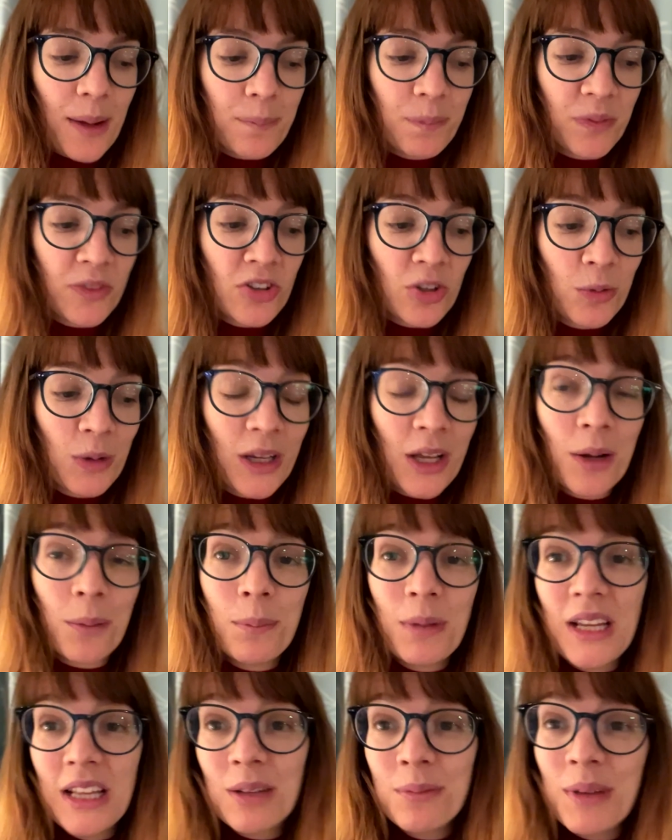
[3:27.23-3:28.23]
So we're going to
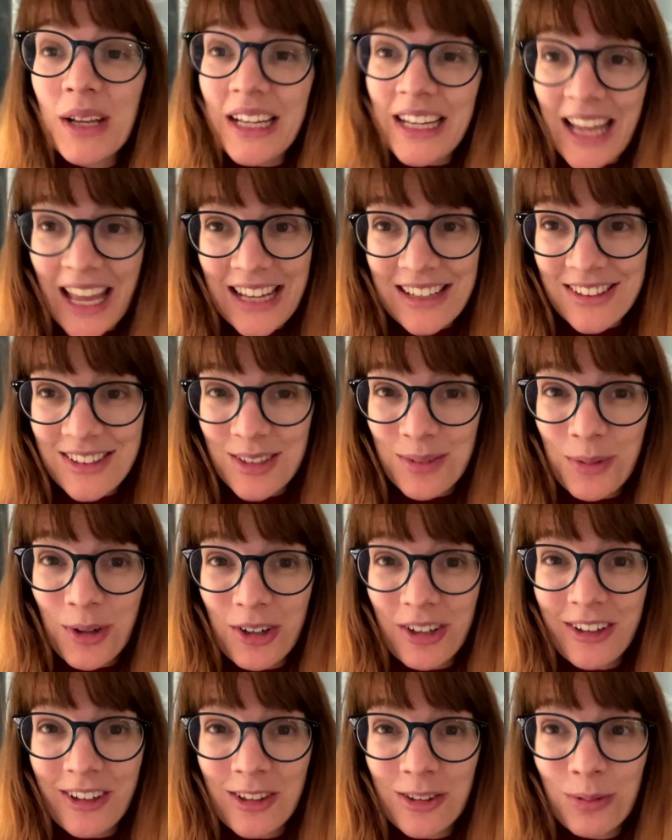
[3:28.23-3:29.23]
meet them again
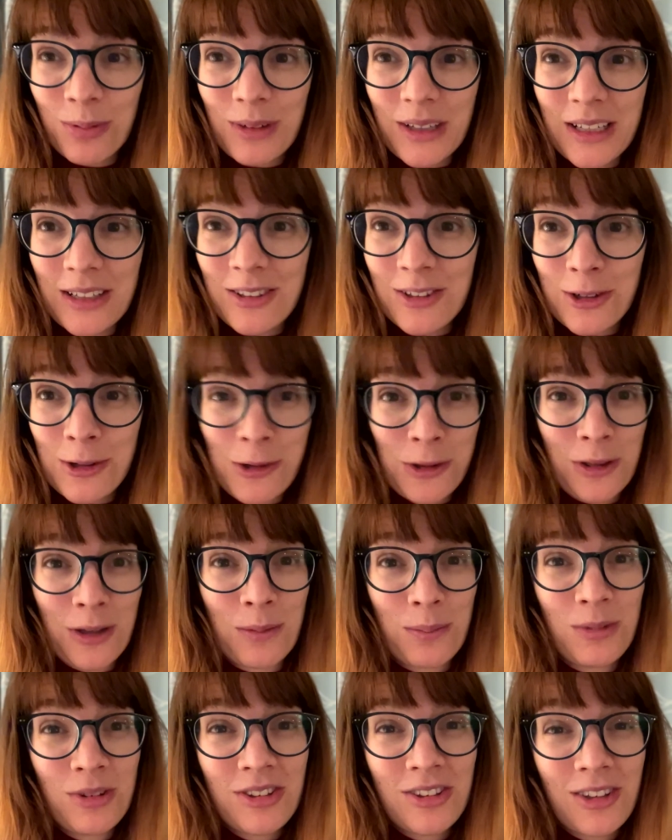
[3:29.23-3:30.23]
tomorrow because we adored
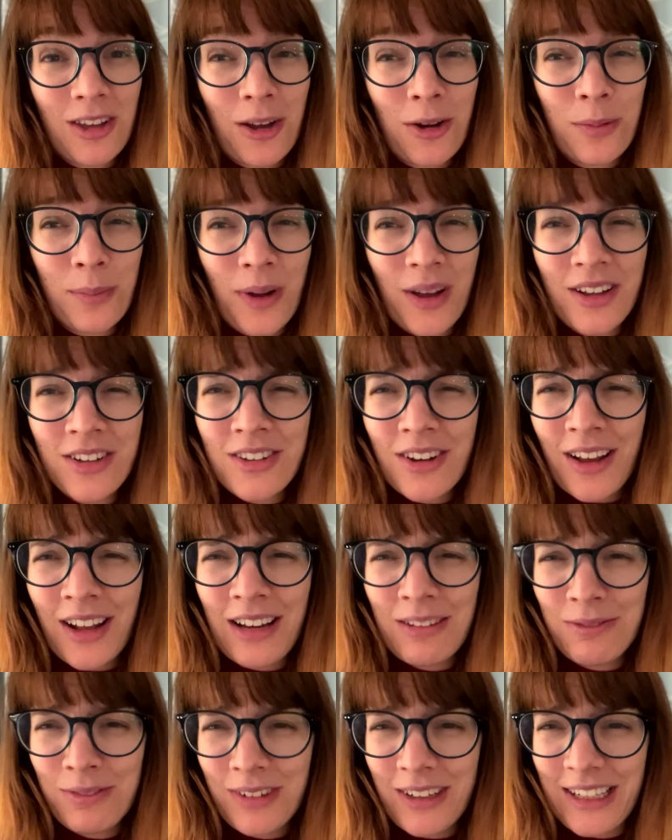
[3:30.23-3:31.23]
them so much. I
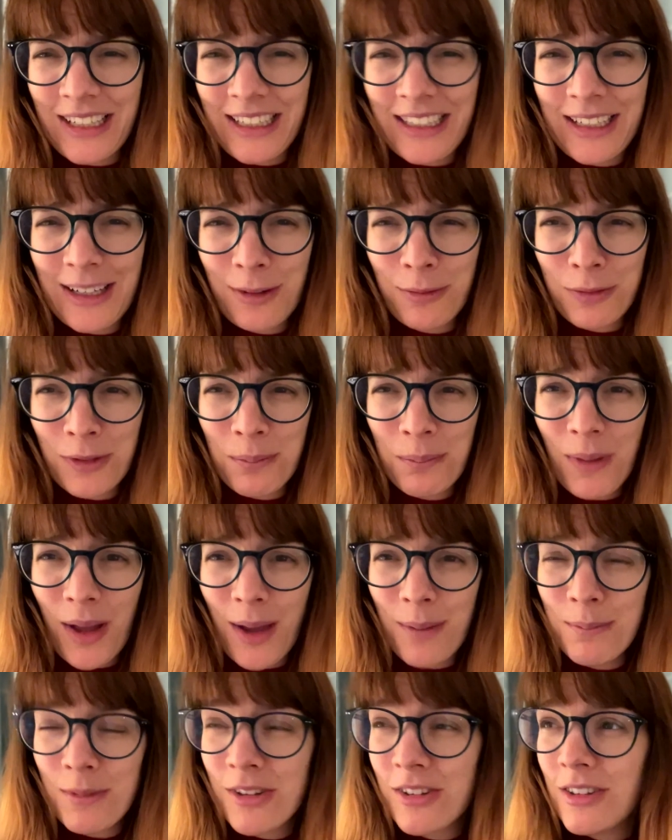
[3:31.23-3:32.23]
really love the
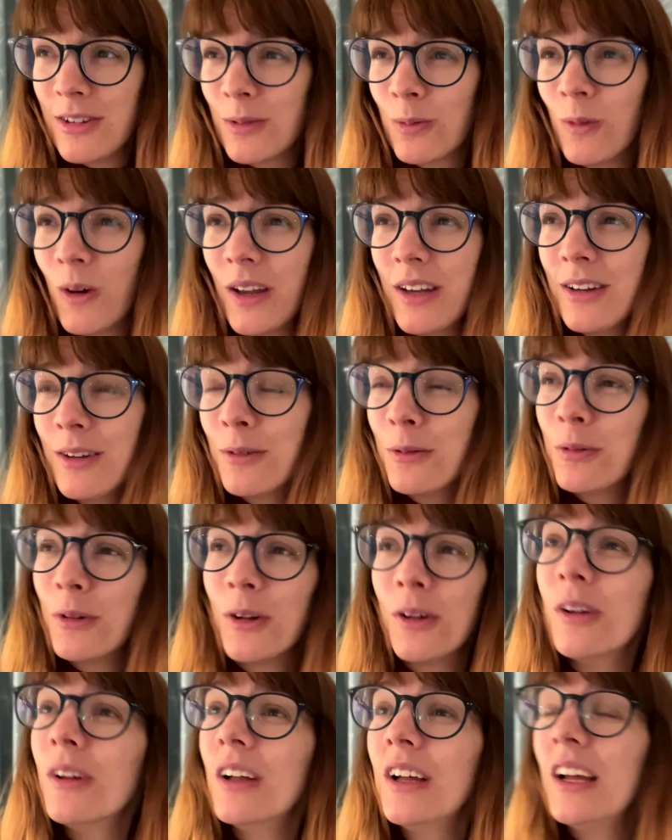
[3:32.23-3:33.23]
mum. She's
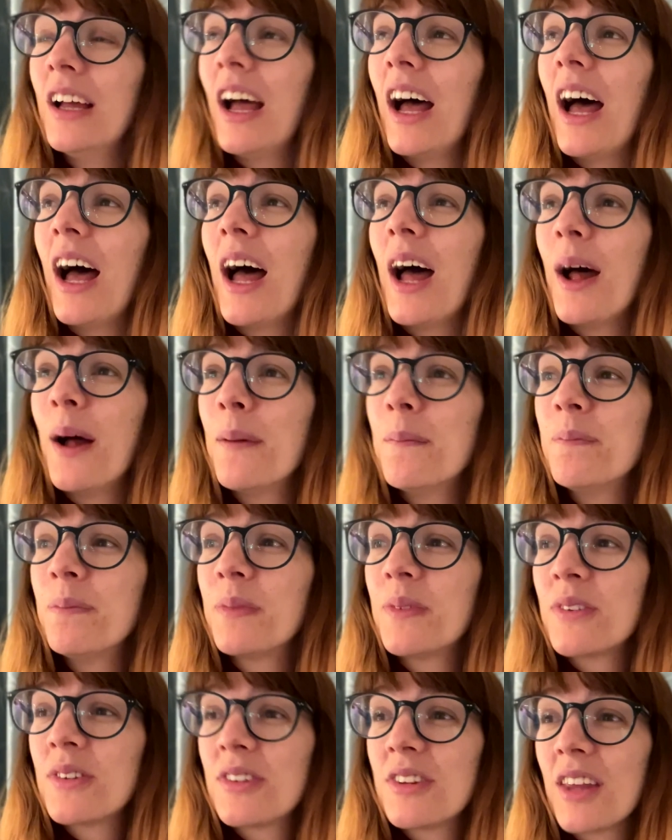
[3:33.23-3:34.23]
wonderful. So
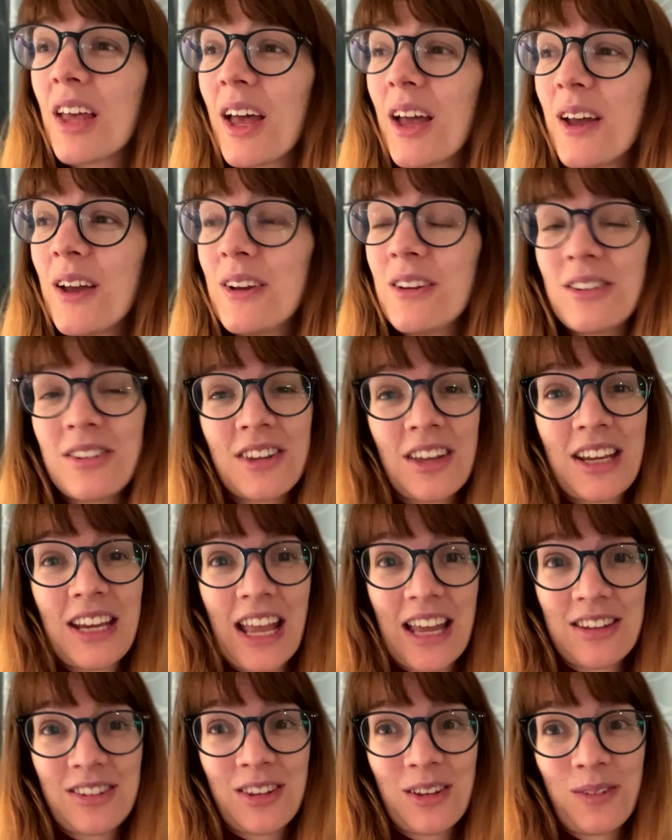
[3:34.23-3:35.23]
we're
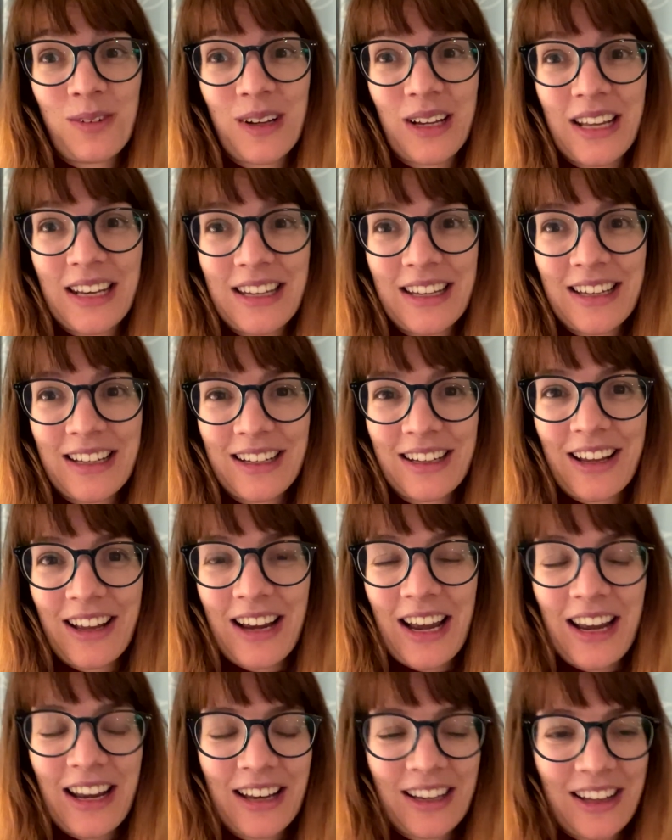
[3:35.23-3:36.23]
going to
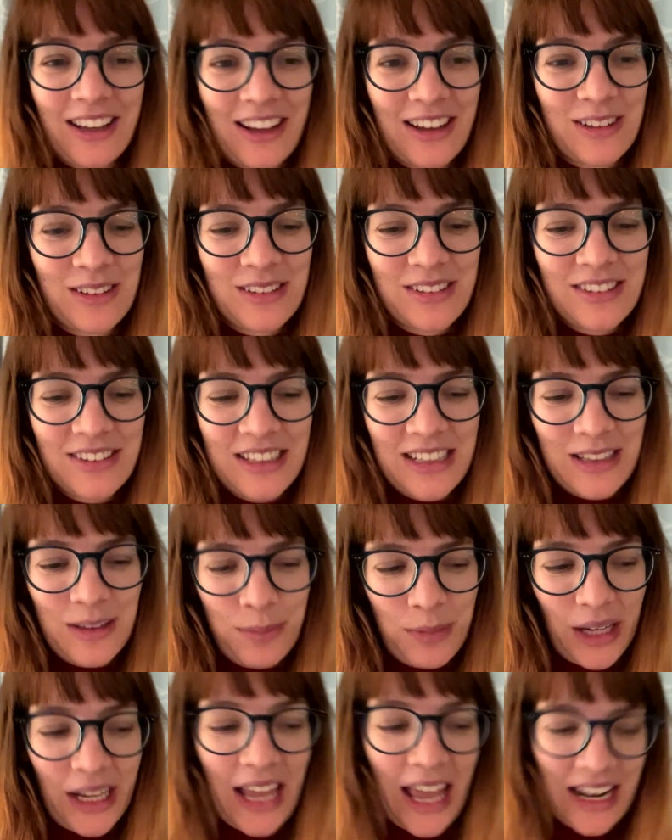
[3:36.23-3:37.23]
go and see
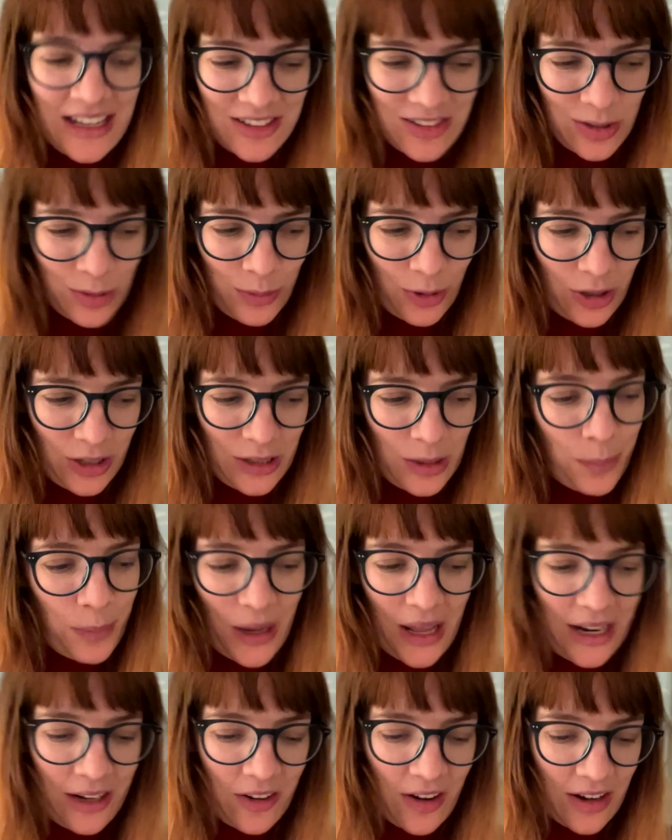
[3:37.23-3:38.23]
them again tomorrow in the
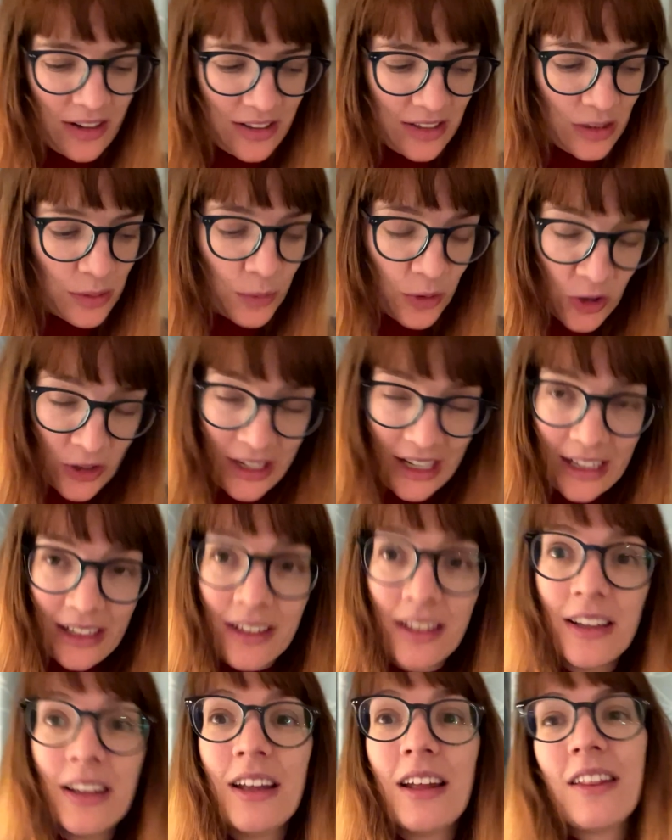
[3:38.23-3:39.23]
playground in the morning,
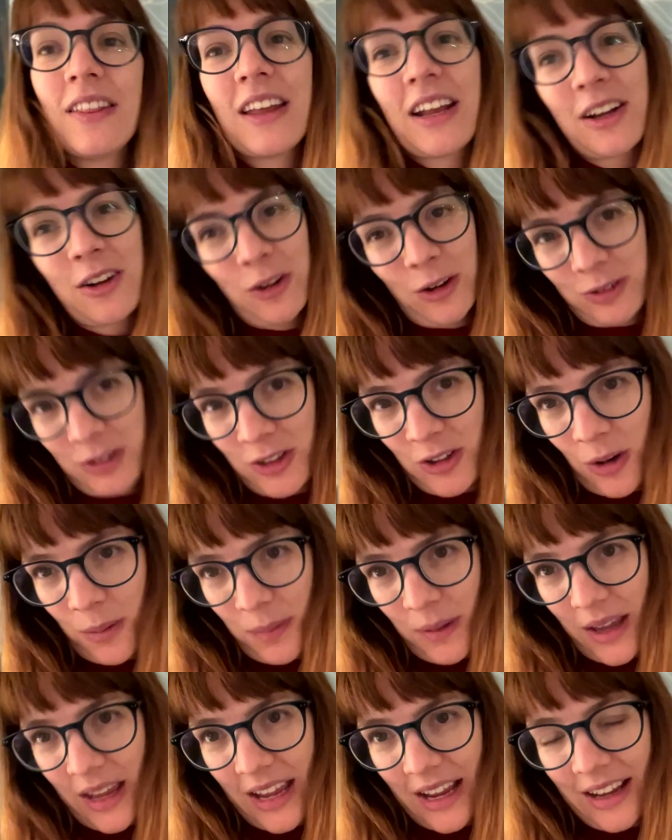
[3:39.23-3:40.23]
then go off
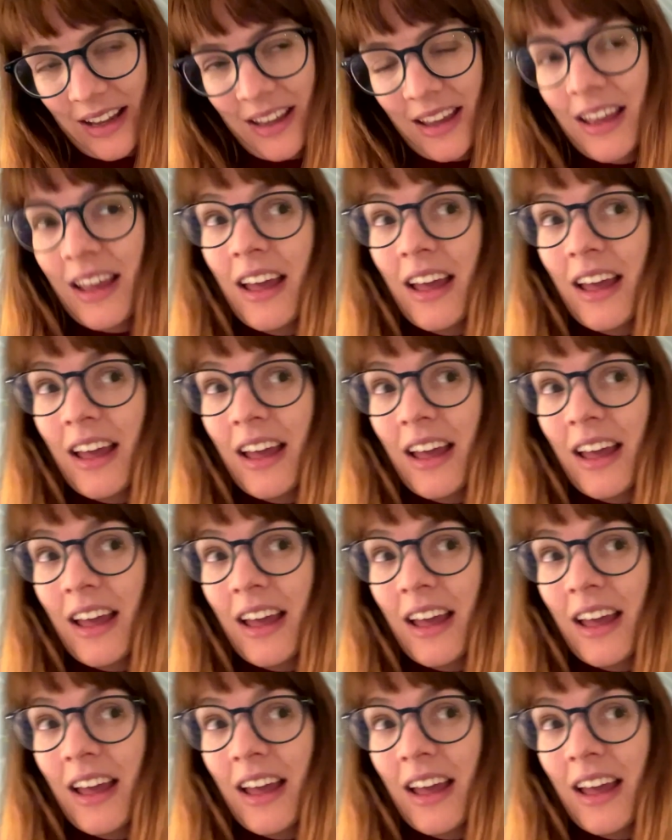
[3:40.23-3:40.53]
shopping.